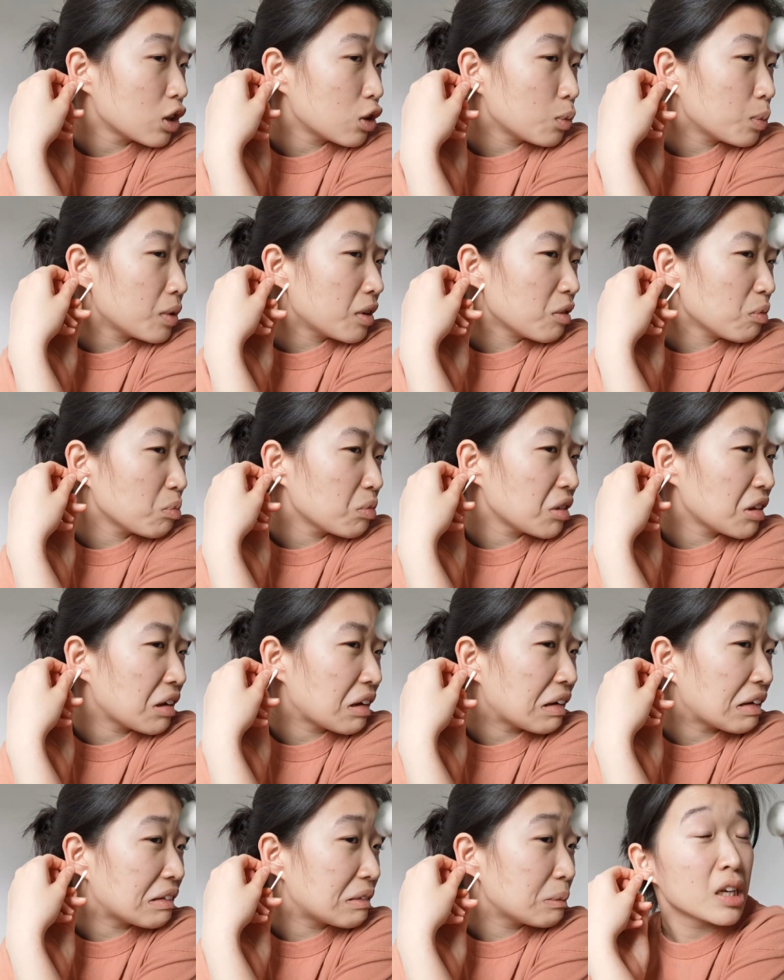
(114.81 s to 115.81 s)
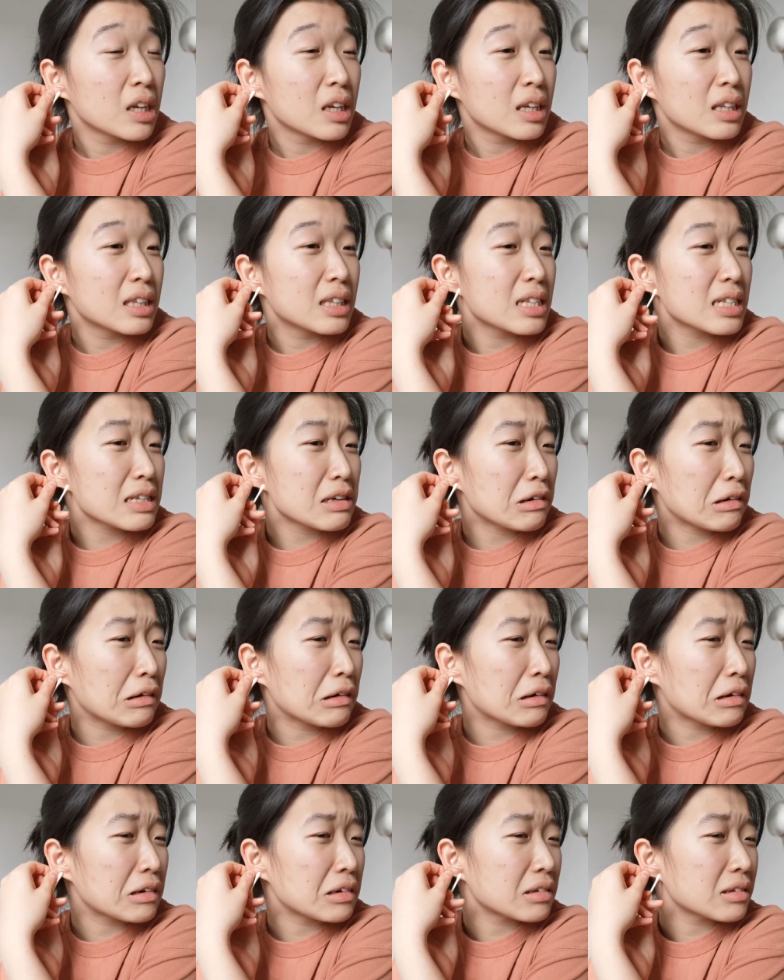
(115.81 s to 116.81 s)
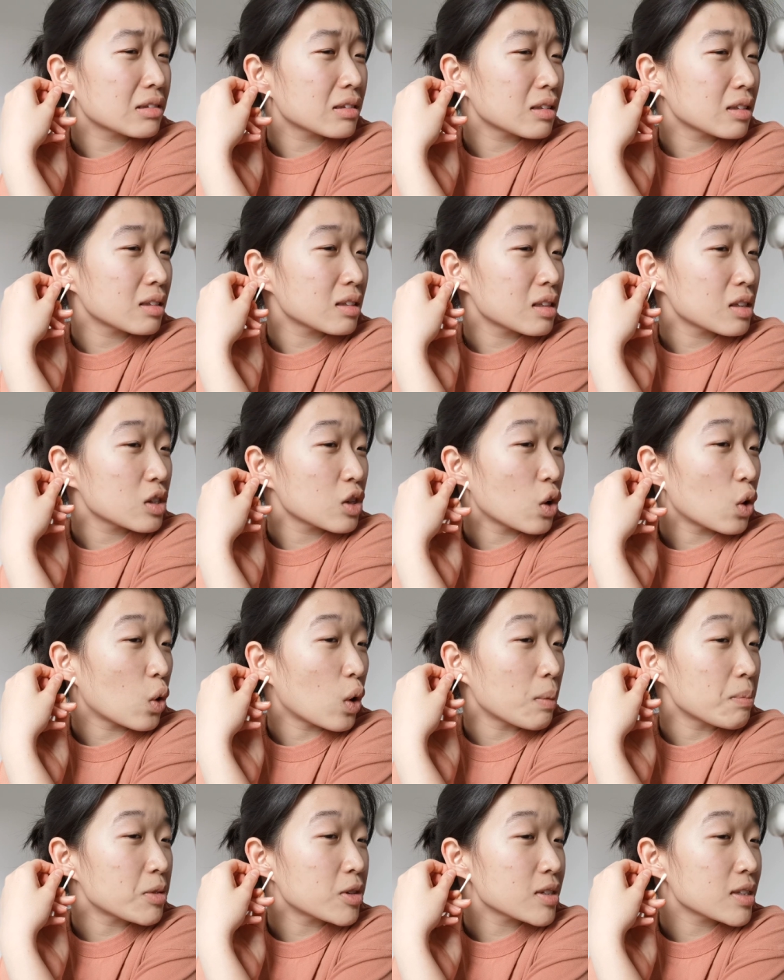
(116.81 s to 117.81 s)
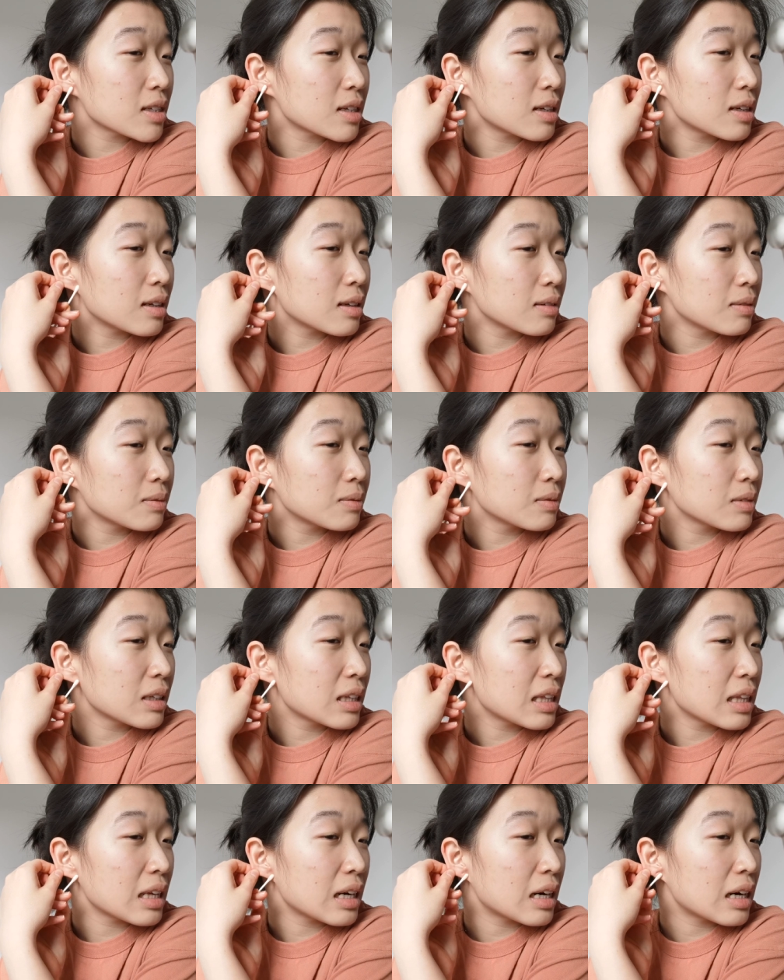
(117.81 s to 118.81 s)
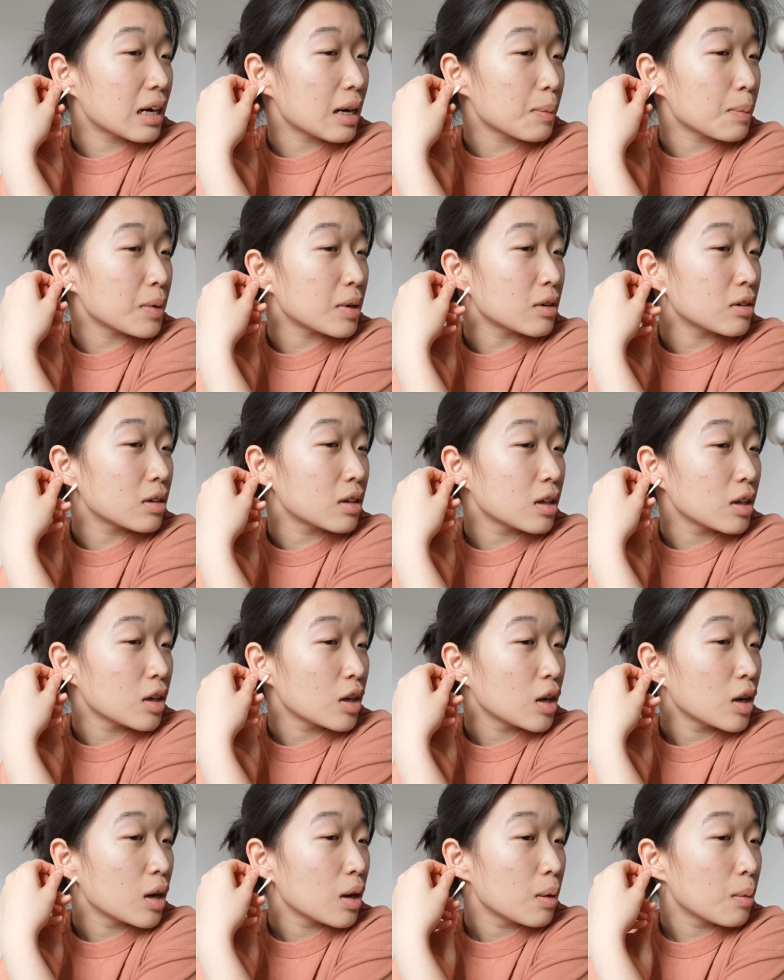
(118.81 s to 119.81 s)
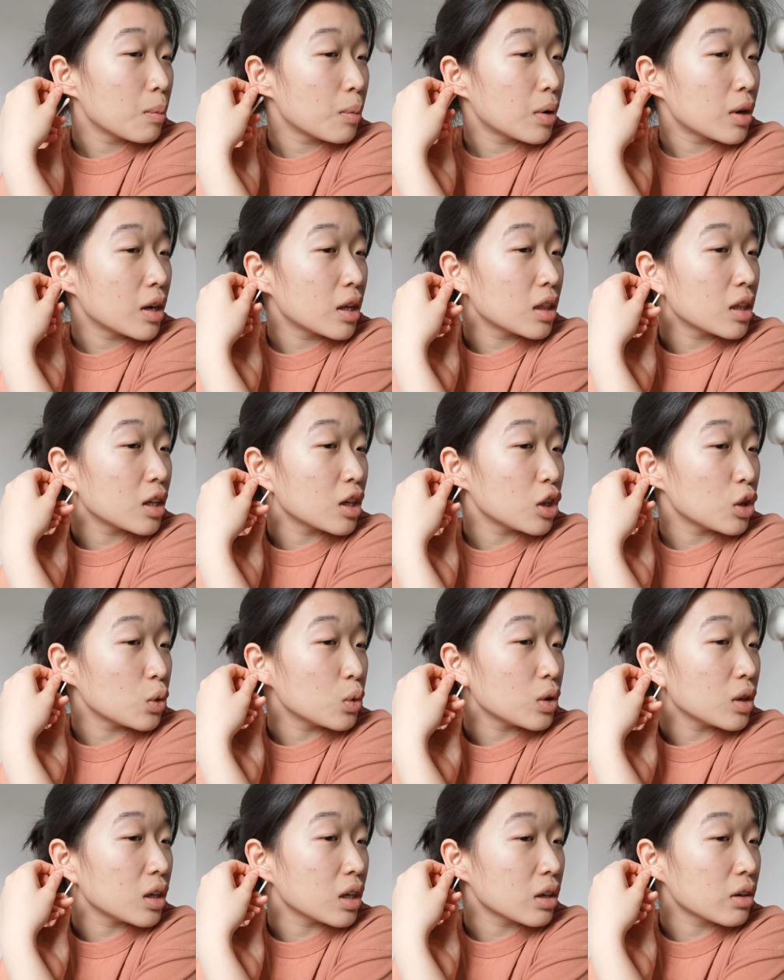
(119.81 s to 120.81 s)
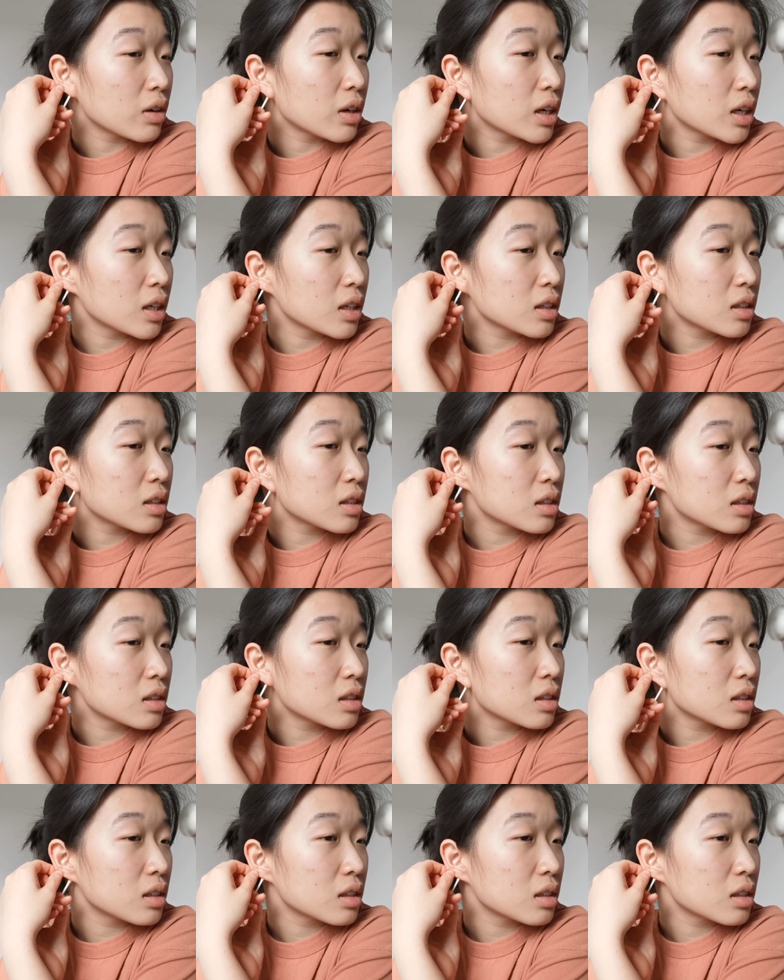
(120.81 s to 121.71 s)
bit of blood. It doesn't hurt, so I'm just gonna clean it up and put in the new earrings.